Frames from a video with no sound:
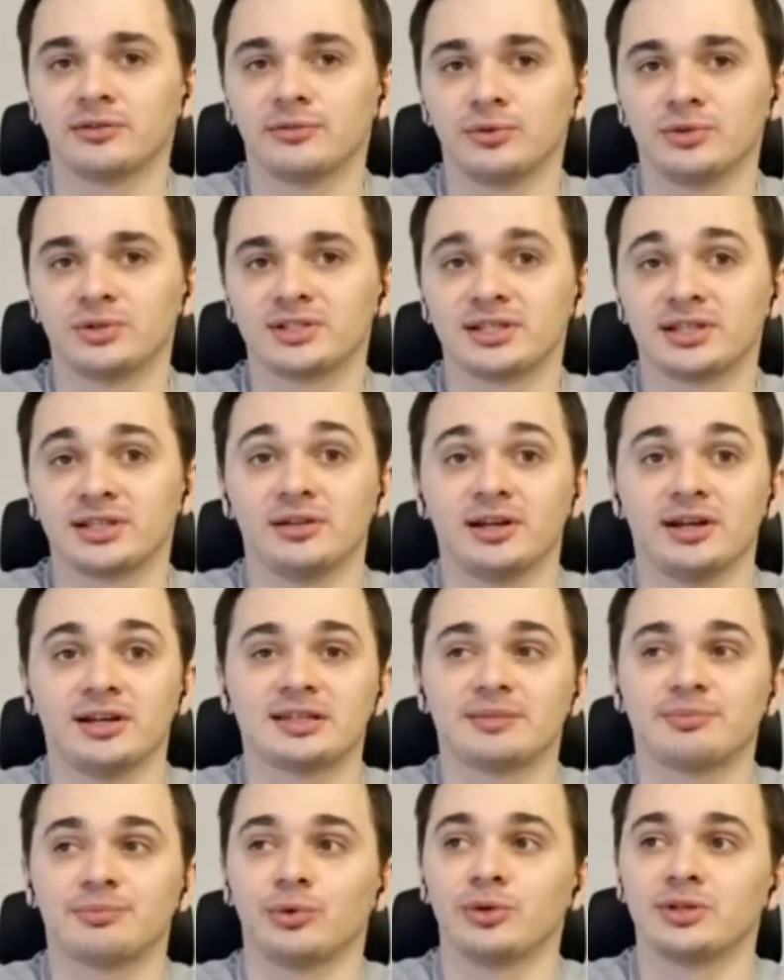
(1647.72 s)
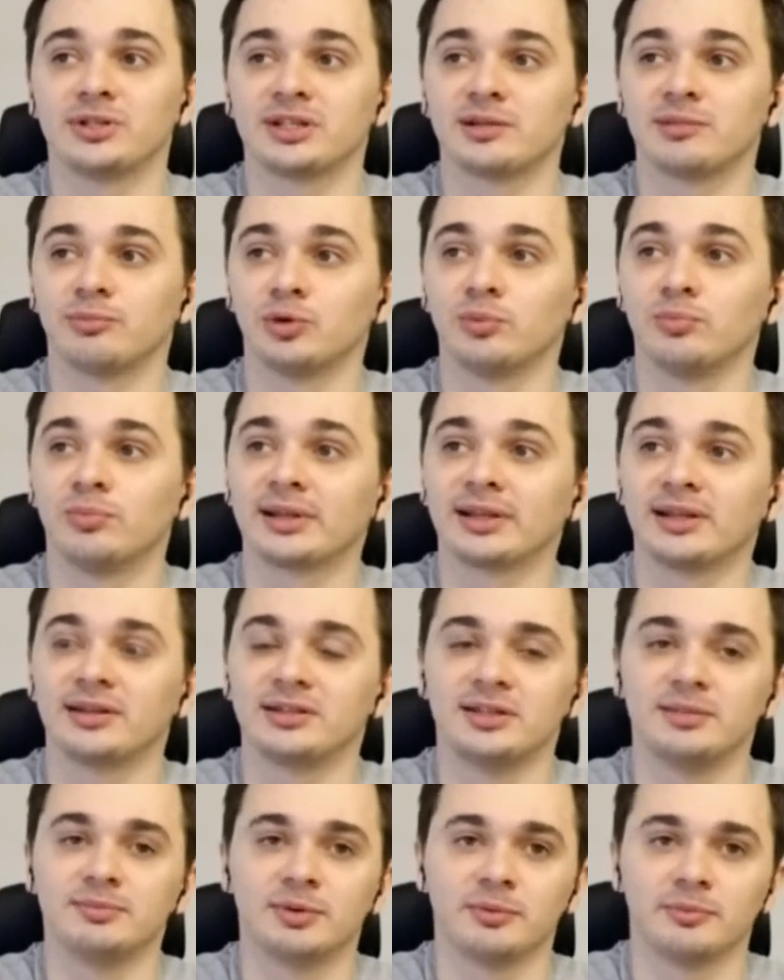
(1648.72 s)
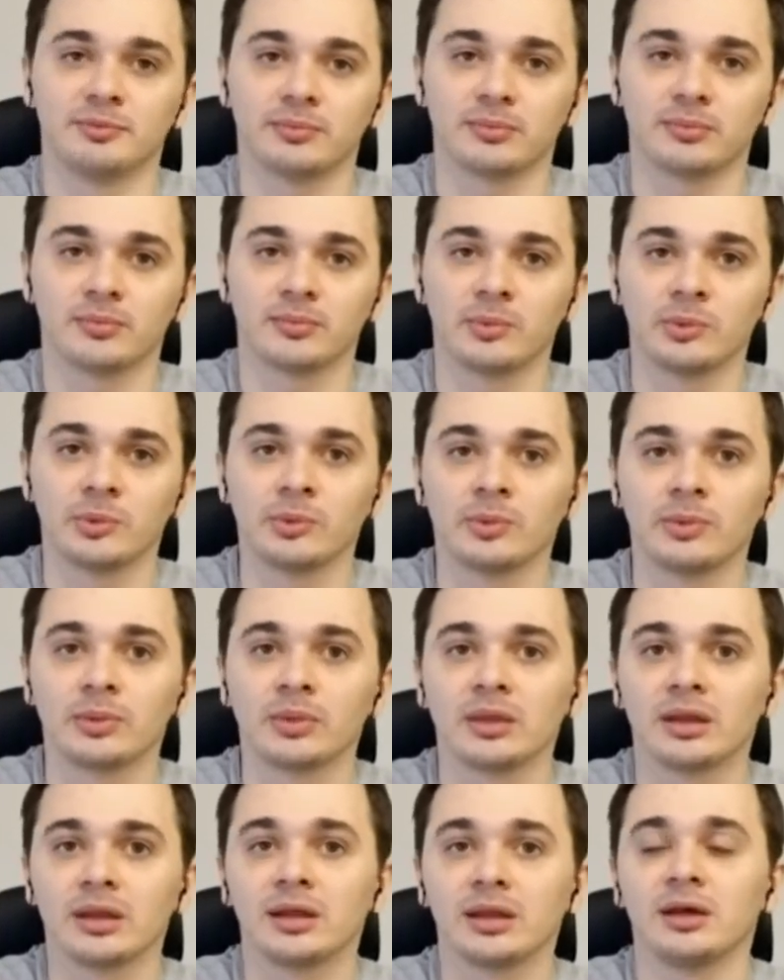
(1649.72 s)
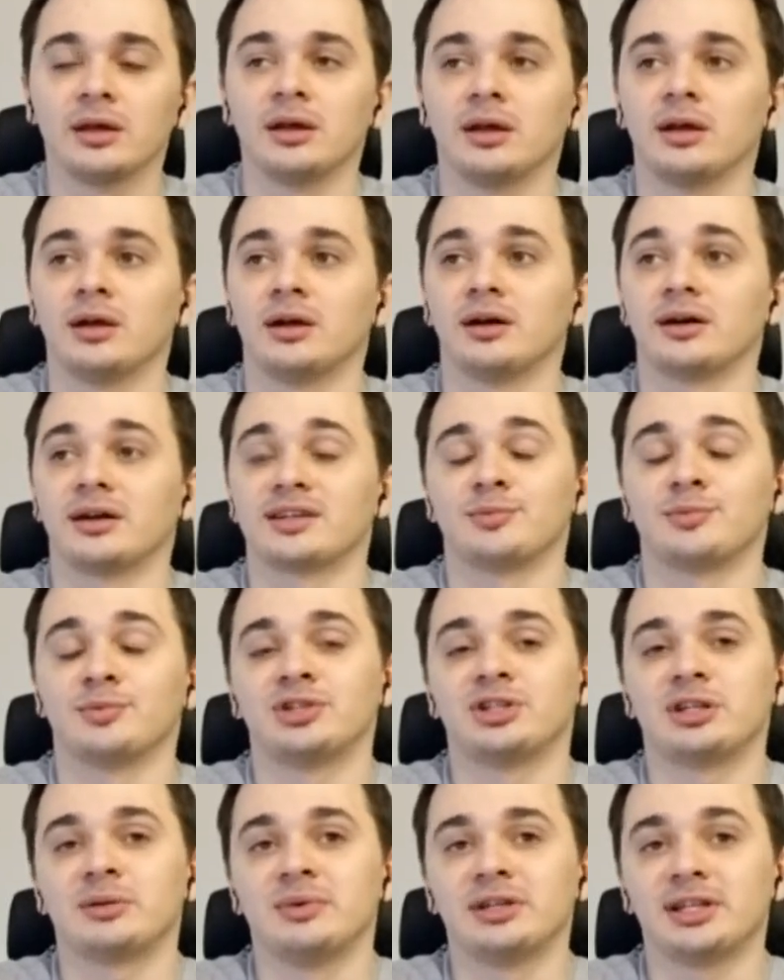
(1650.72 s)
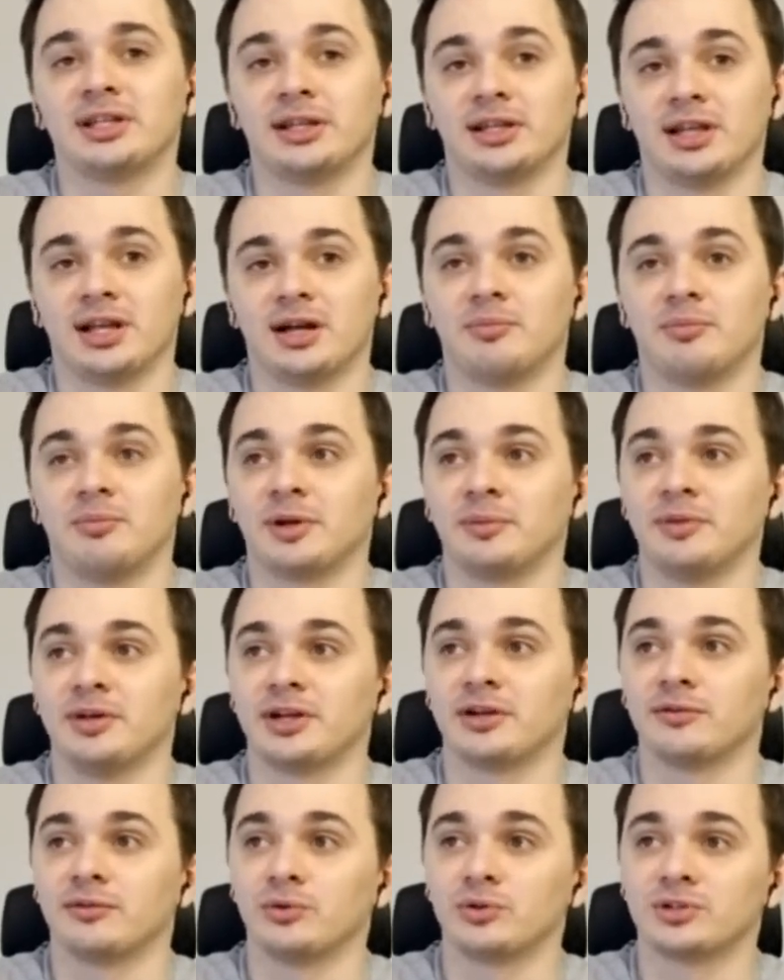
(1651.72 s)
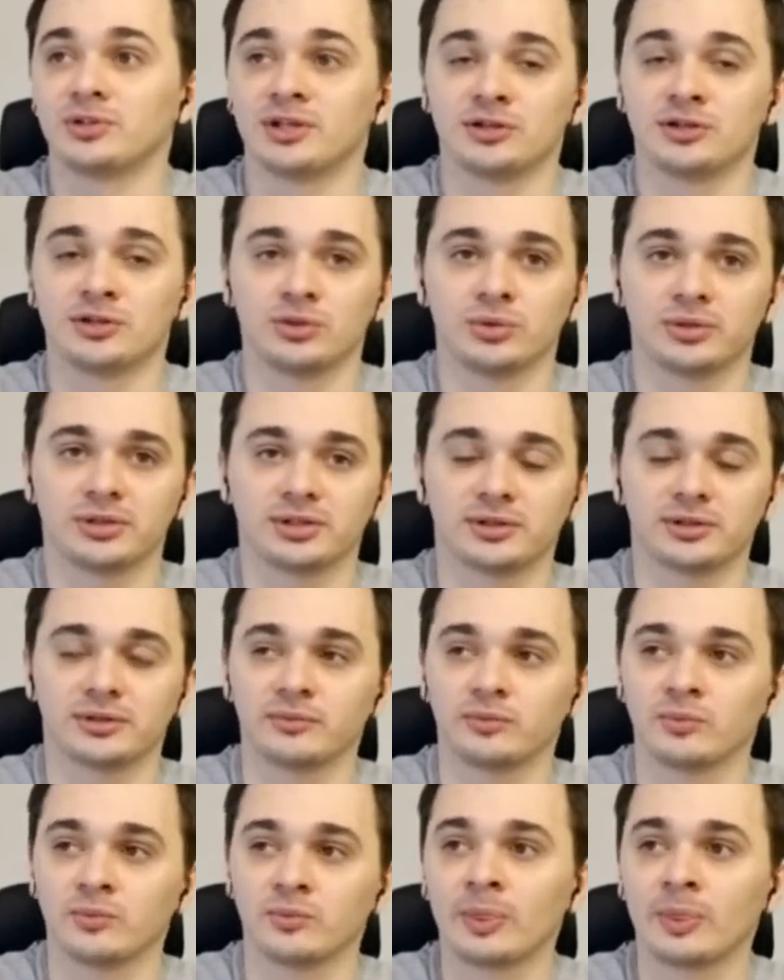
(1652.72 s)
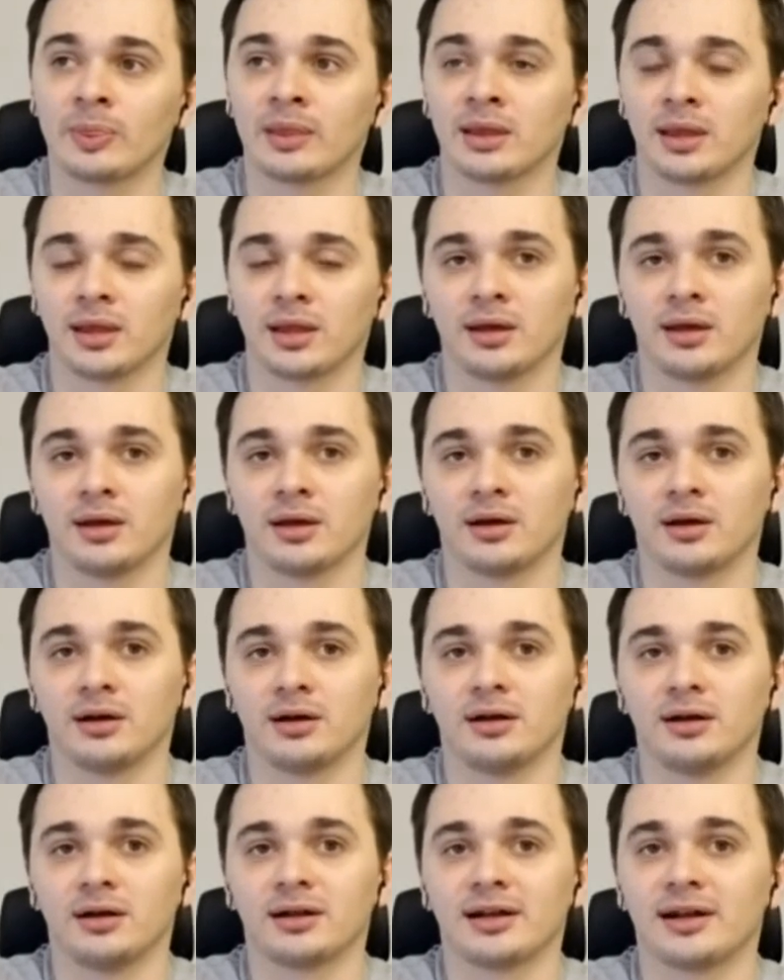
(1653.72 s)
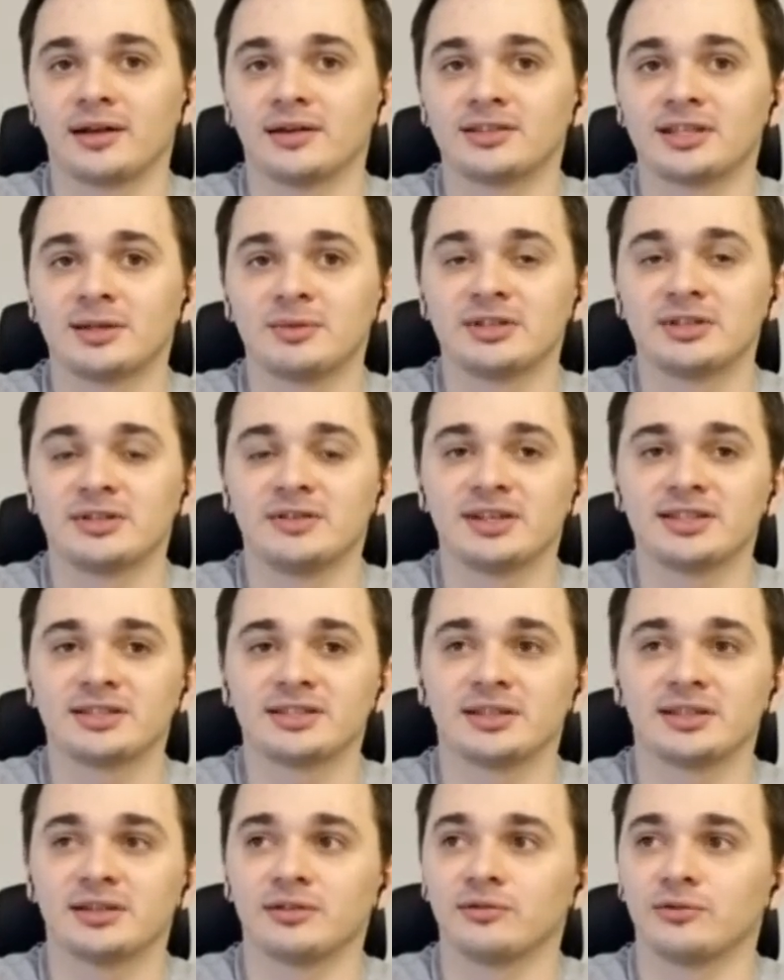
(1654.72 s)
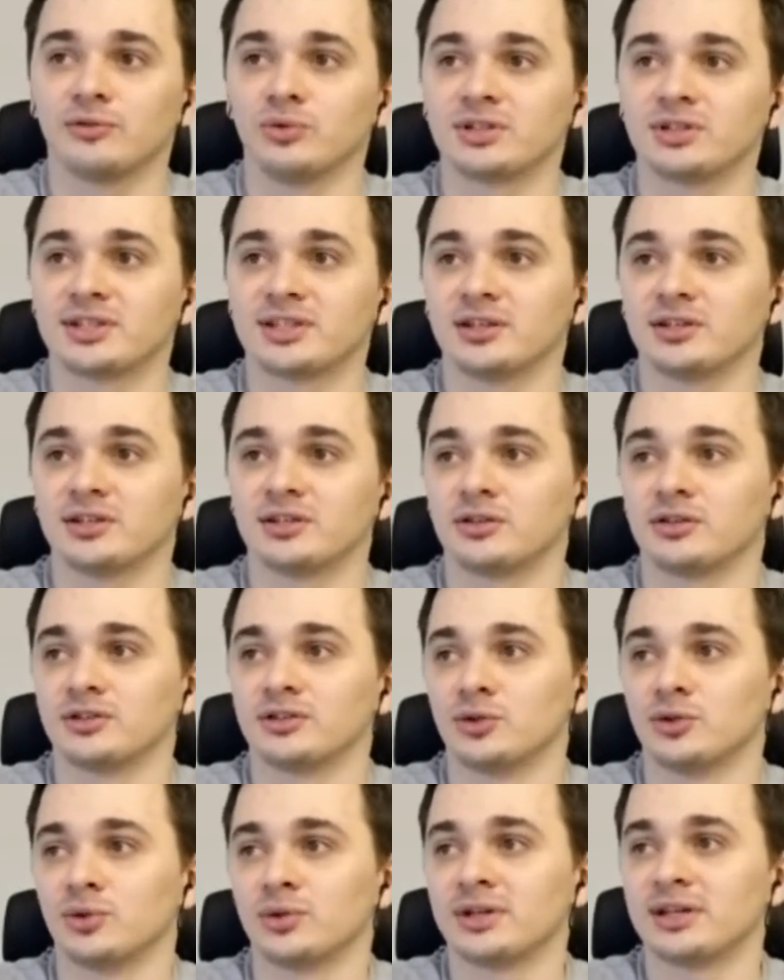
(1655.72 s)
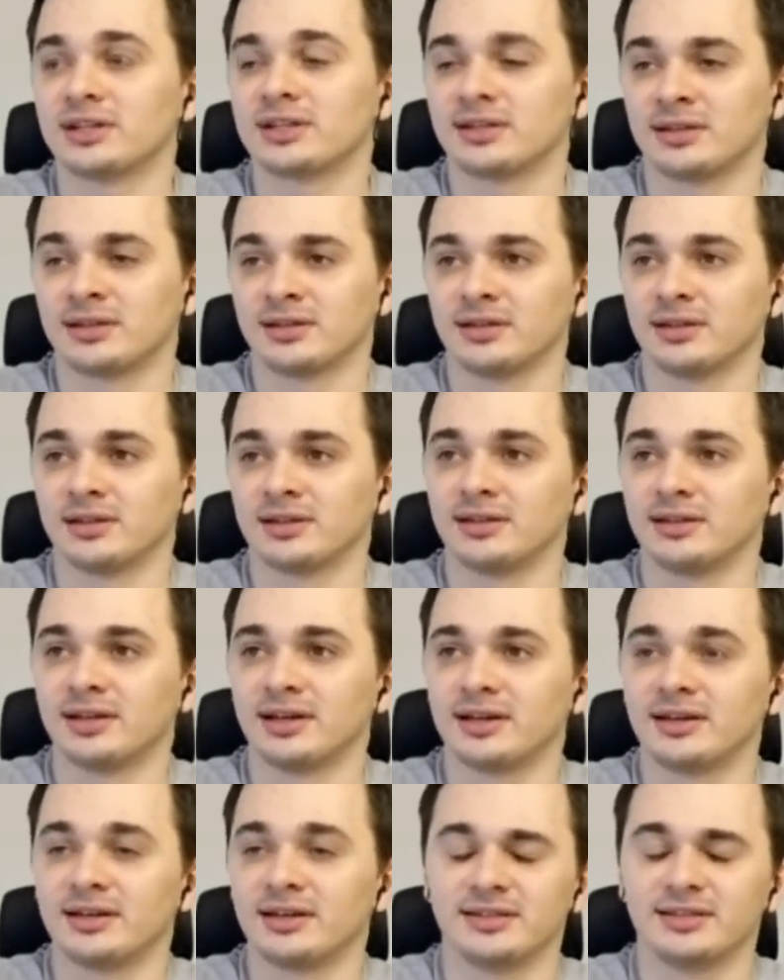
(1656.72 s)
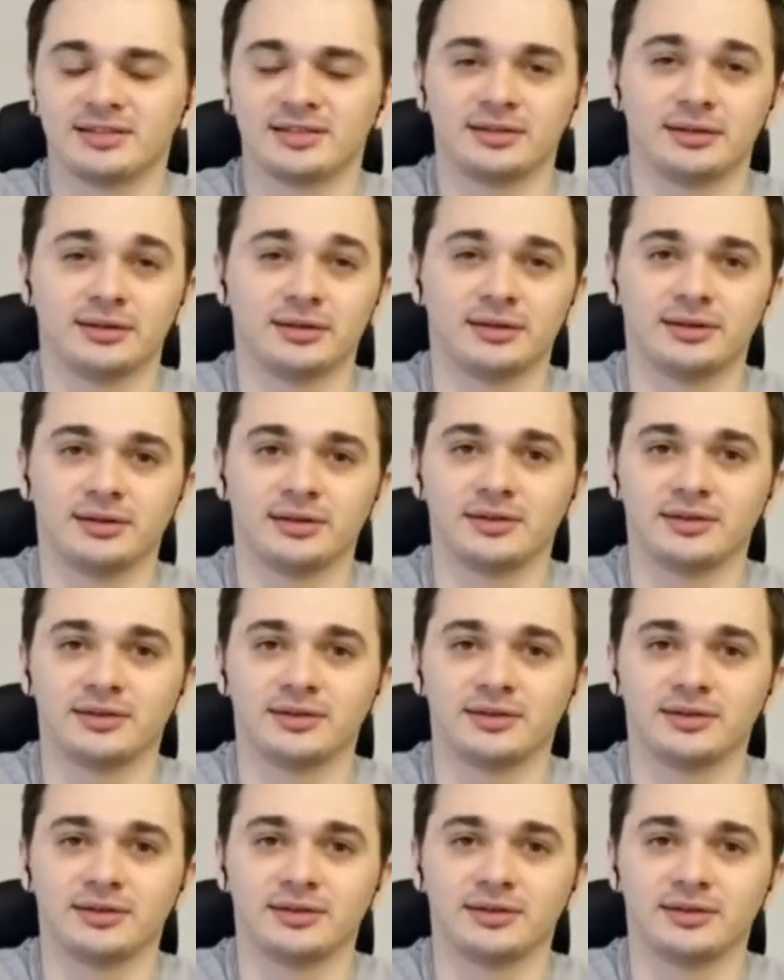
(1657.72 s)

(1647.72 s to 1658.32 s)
Another way of looking for networking functions involves looking for prototypes. Let's consider it using the socket function as an example. It is very well known